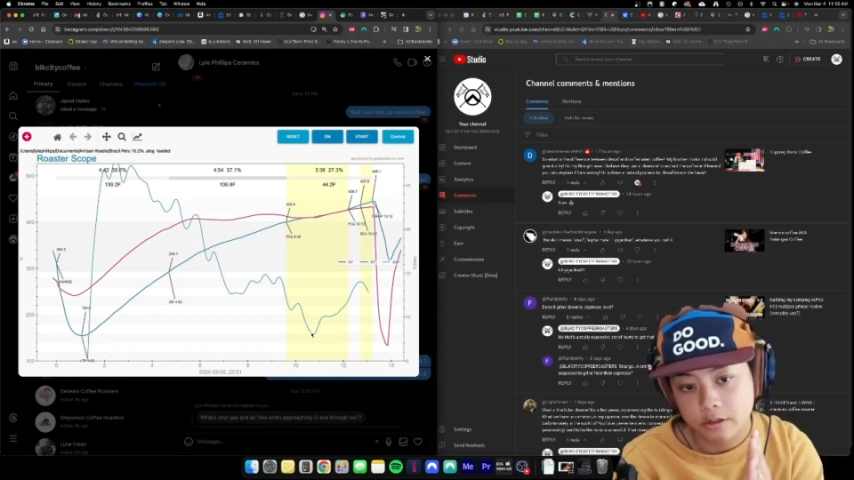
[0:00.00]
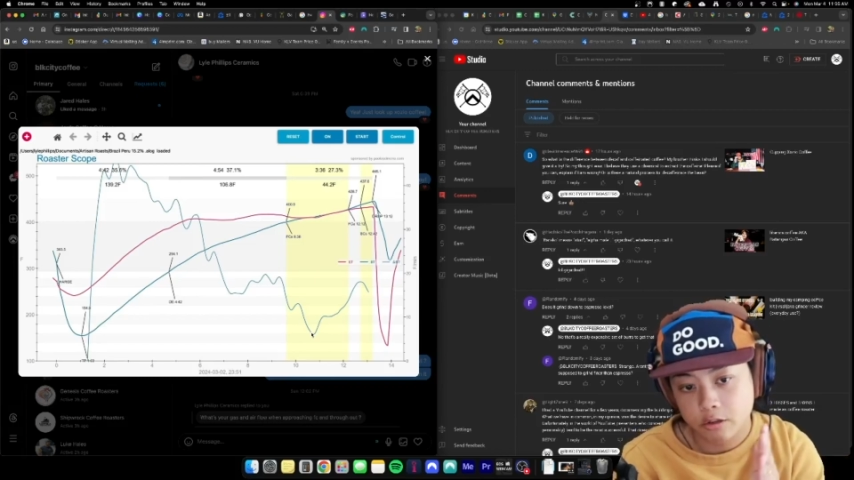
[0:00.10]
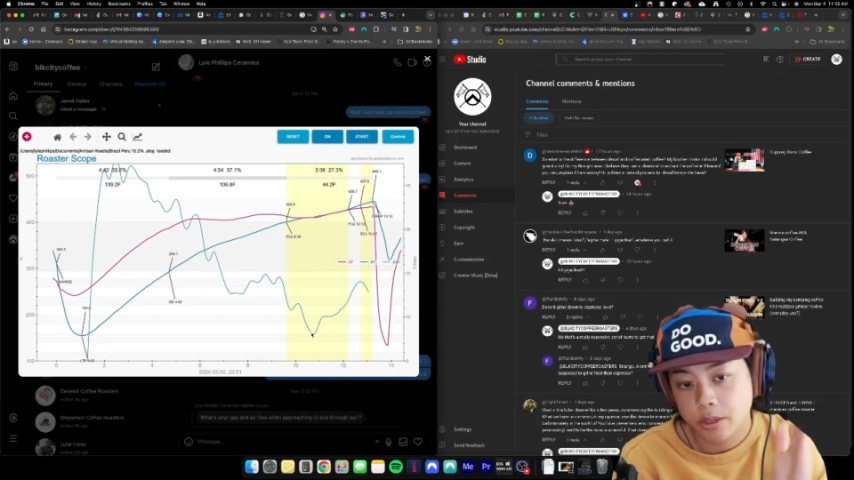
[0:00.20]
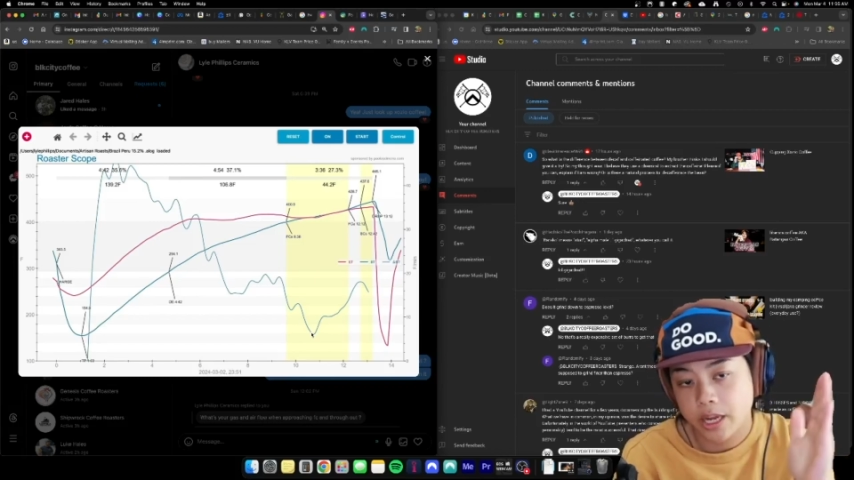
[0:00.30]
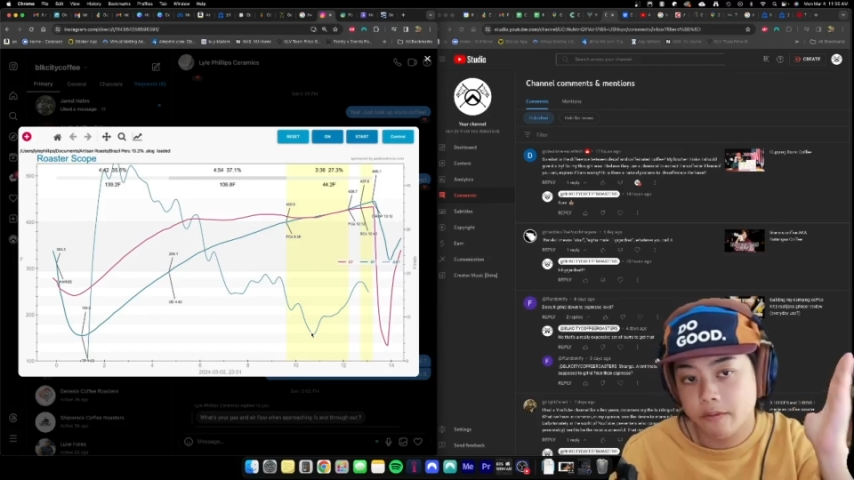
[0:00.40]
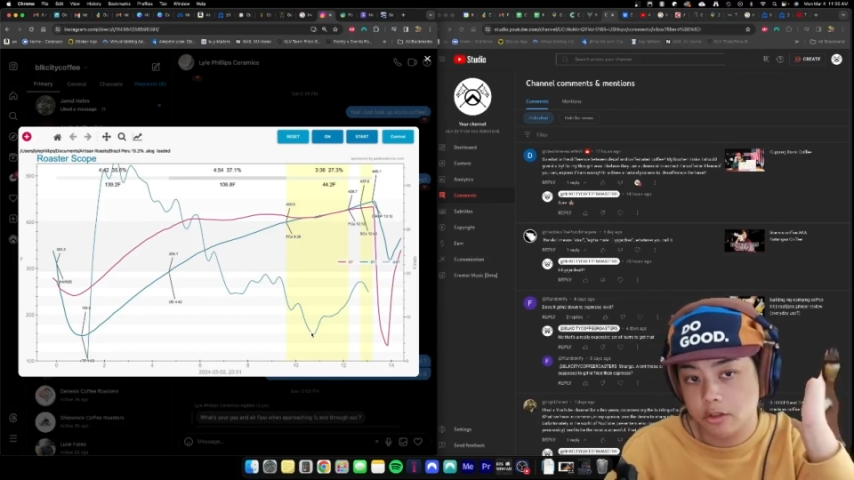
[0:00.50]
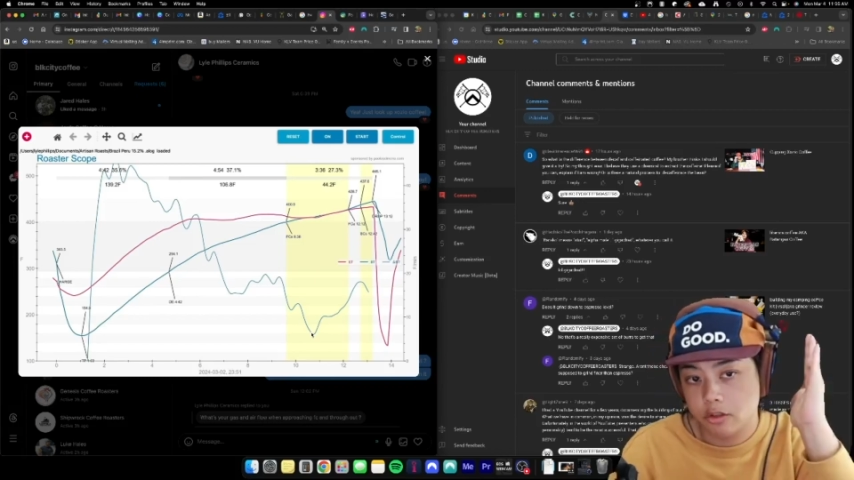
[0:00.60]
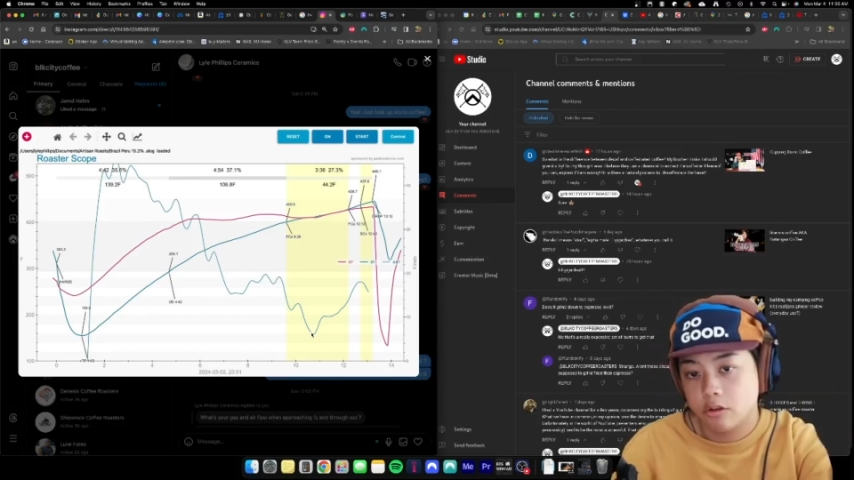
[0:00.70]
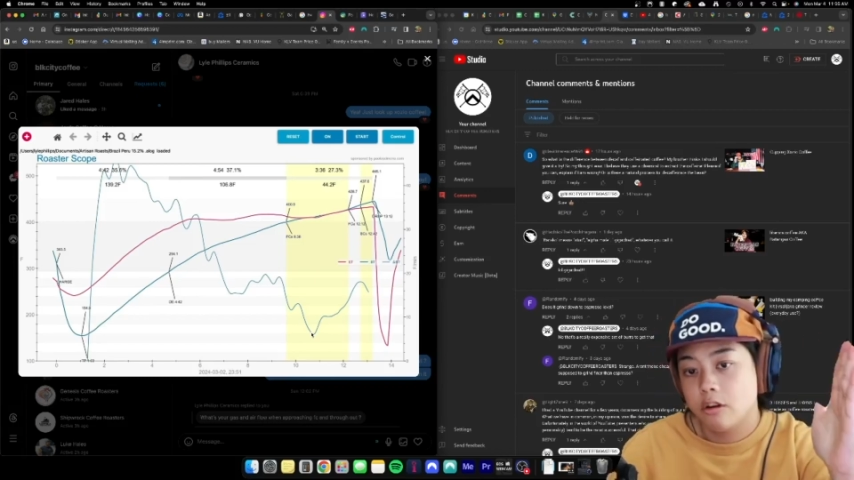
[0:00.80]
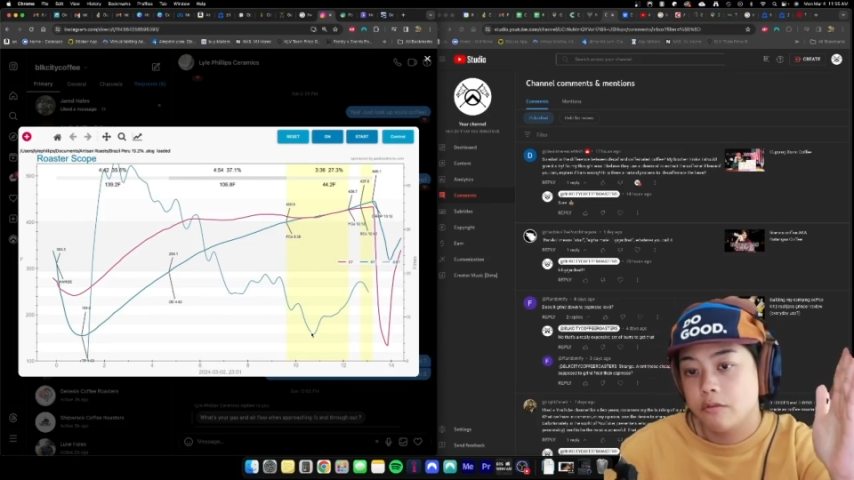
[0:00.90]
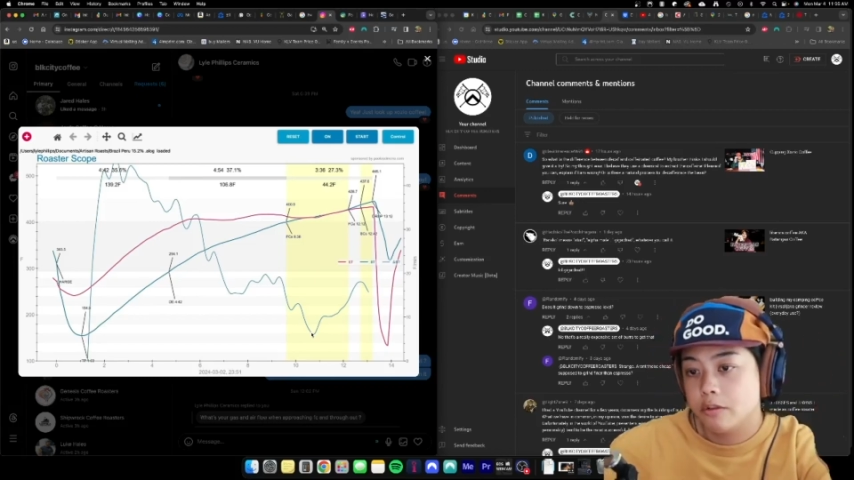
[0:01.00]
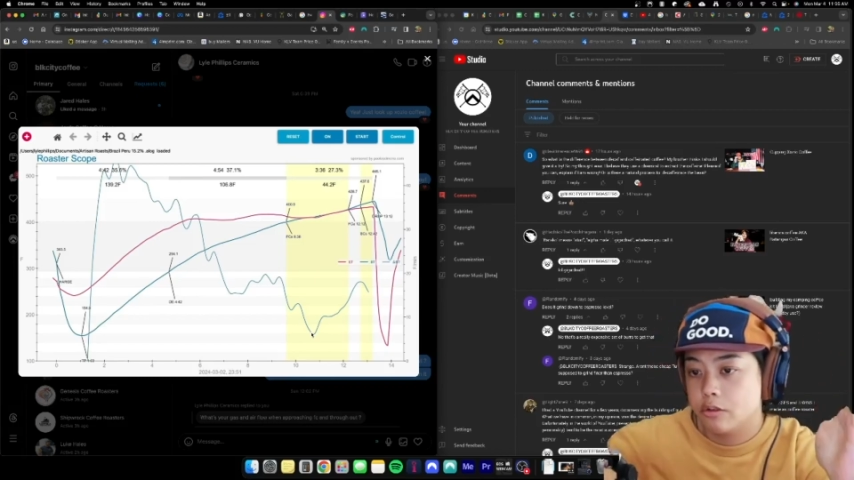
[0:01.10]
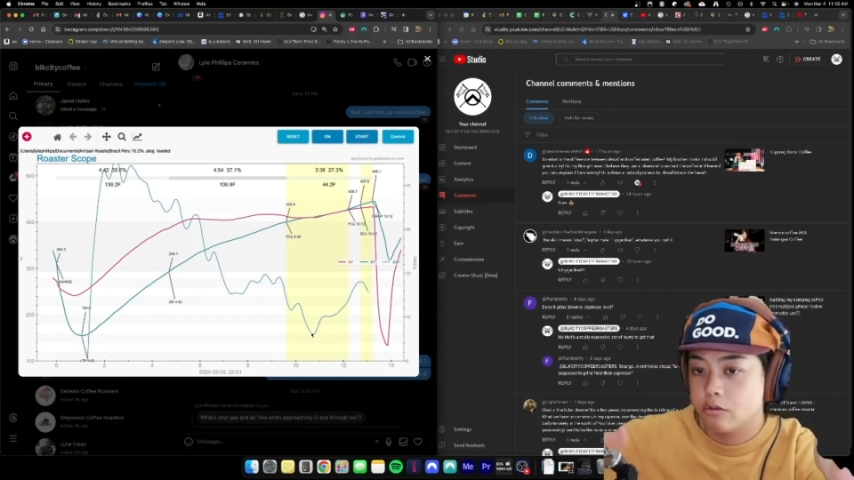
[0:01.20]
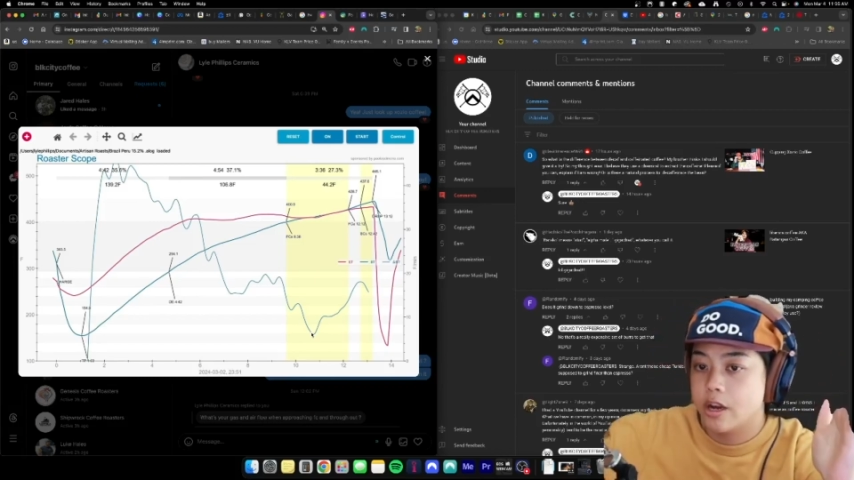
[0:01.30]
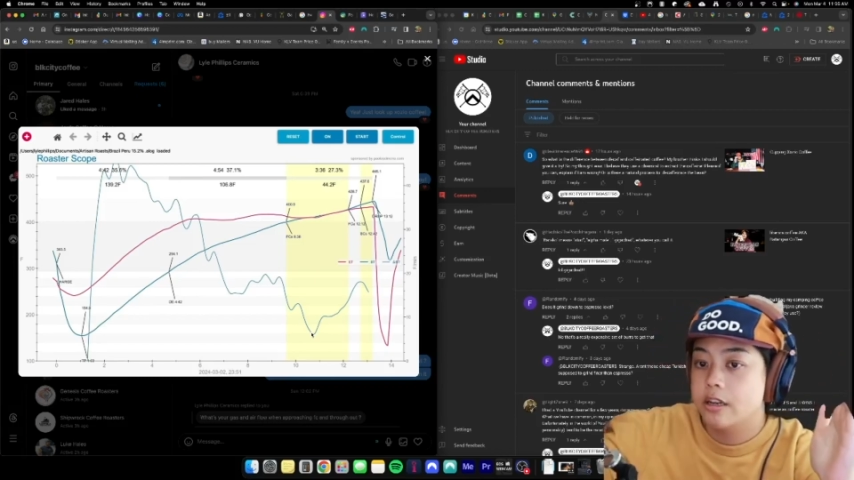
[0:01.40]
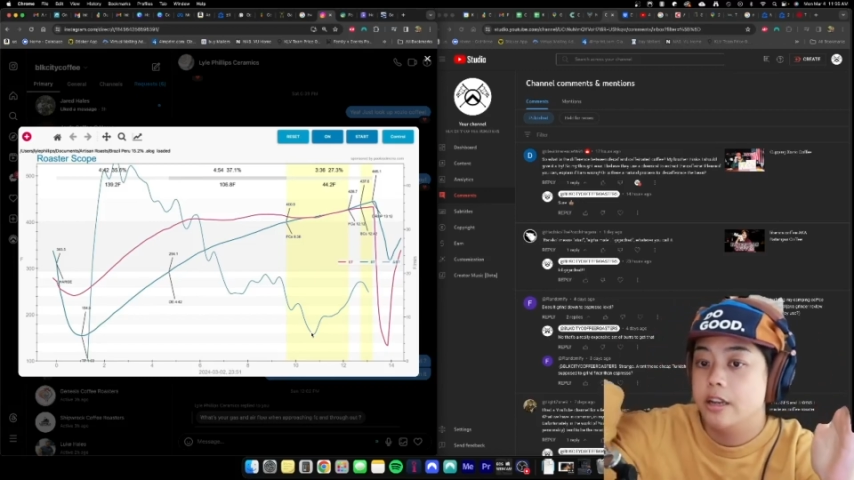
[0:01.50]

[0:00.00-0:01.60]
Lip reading: So we have the start of first crack